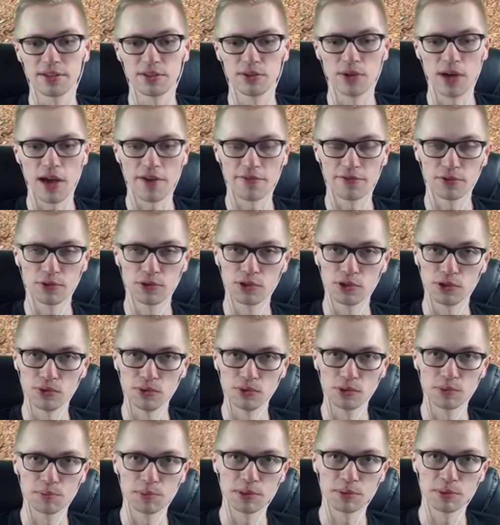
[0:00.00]
you have to choose
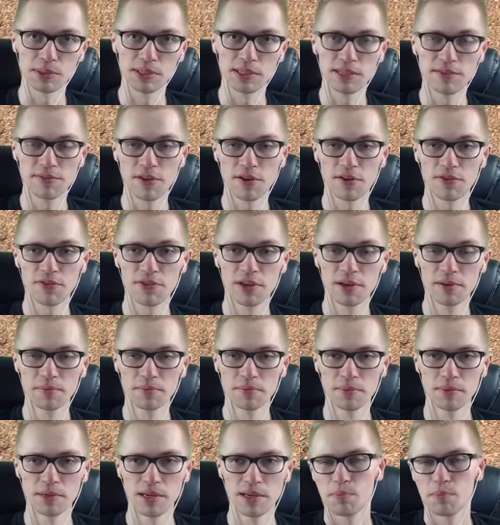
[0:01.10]
between either of them.